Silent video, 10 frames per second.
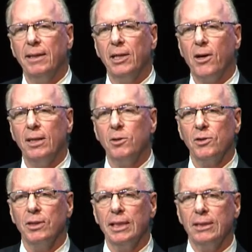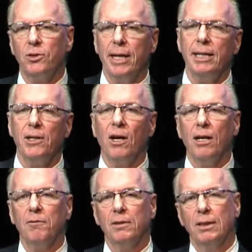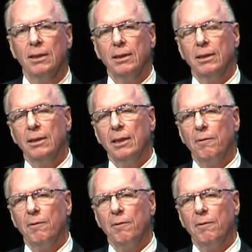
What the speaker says: They consciously traded off the